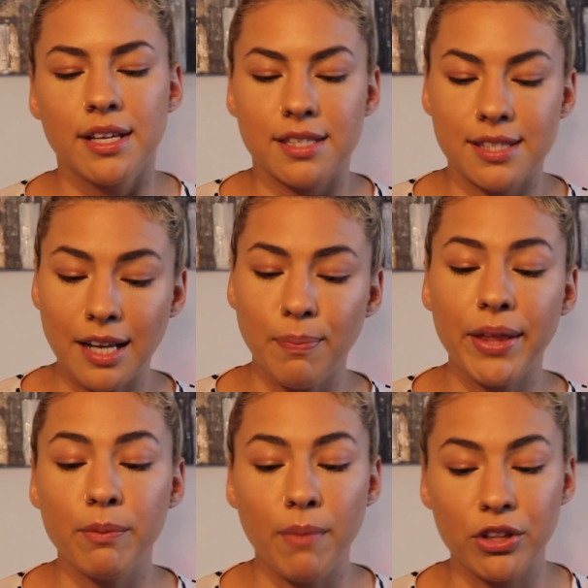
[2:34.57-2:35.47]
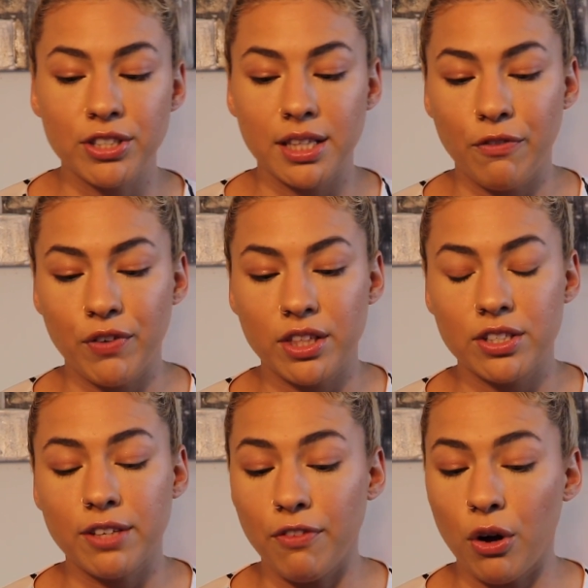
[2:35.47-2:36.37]
Sent by their mother to live with
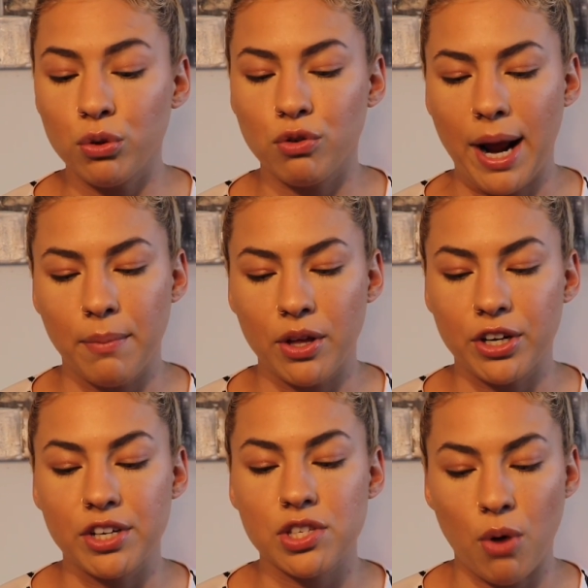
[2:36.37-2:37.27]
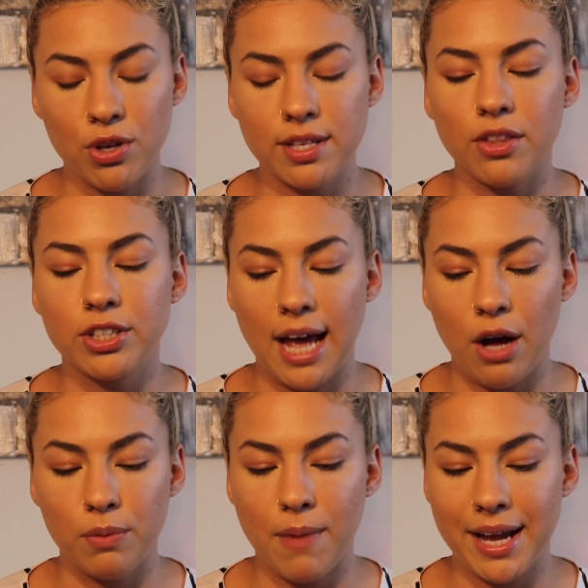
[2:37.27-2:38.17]
their devout grandmother in a small southern town,